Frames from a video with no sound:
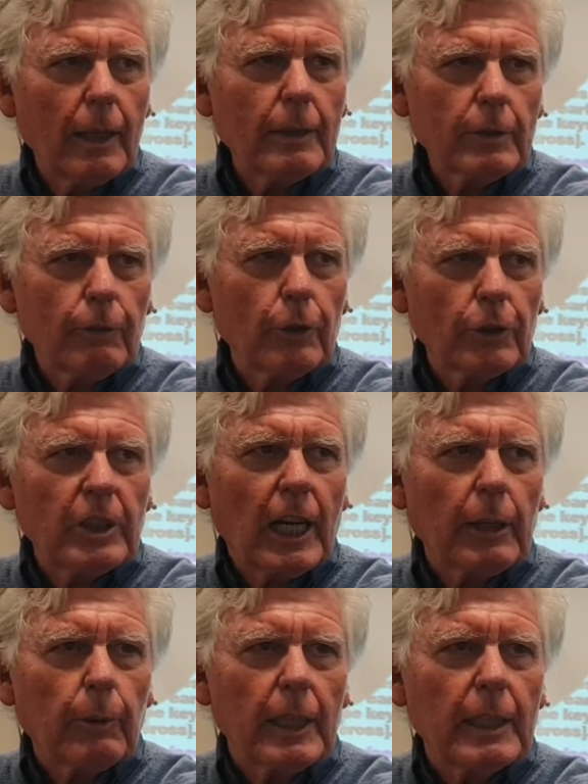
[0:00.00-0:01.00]
Yeah, it's
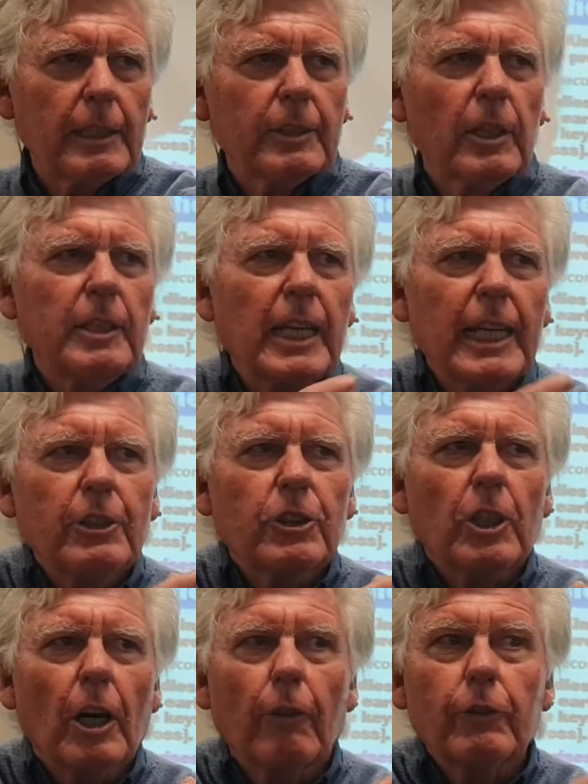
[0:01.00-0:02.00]
foreshadowing it. It's the
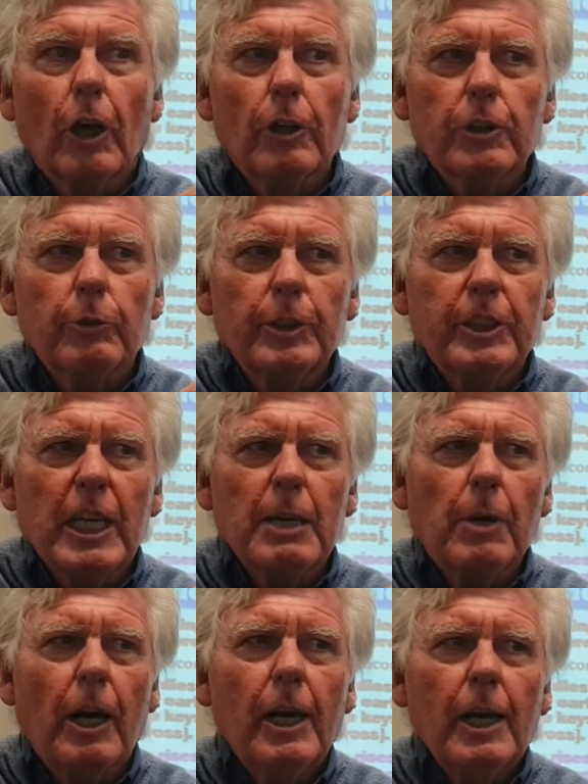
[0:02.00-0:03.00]
nature of God as the
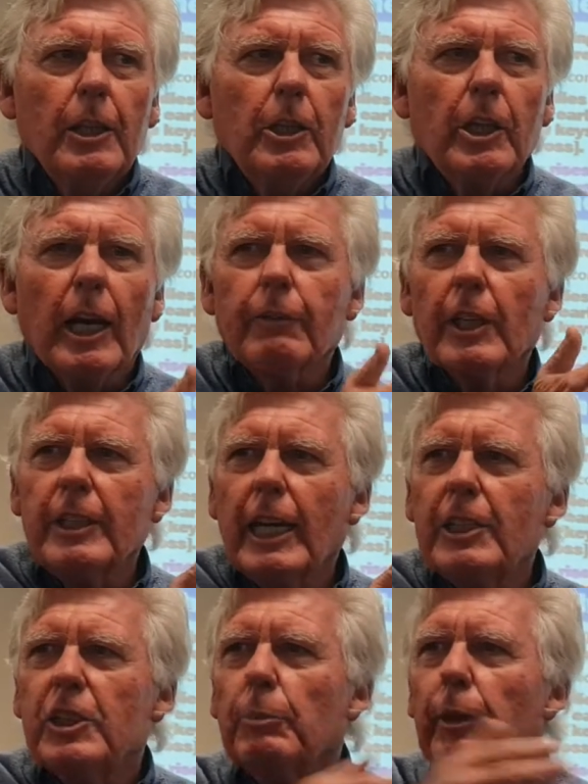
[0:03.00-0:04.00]
redeemer. You got to have the
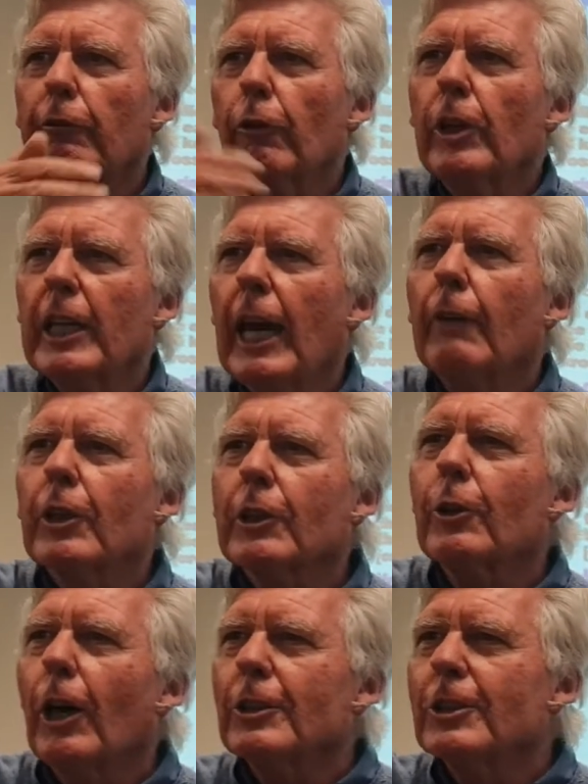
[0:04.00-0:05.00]
nature before you have the
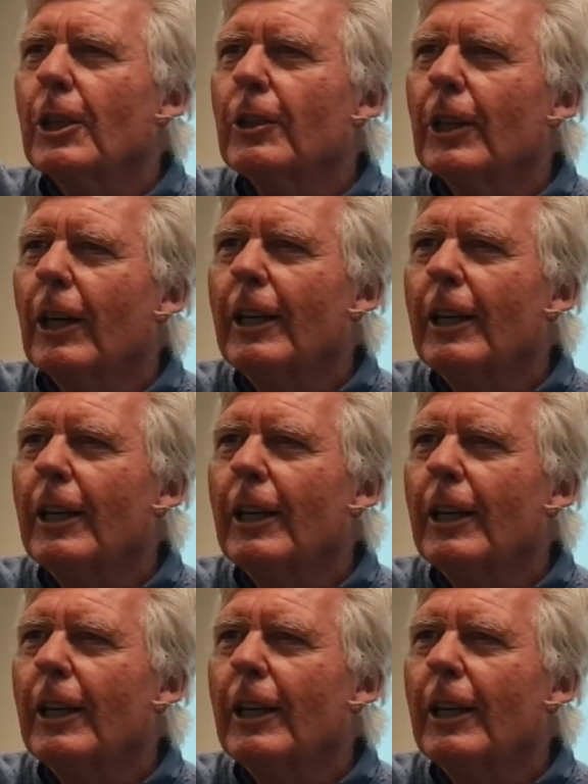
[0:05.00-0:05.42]
cross, don't you?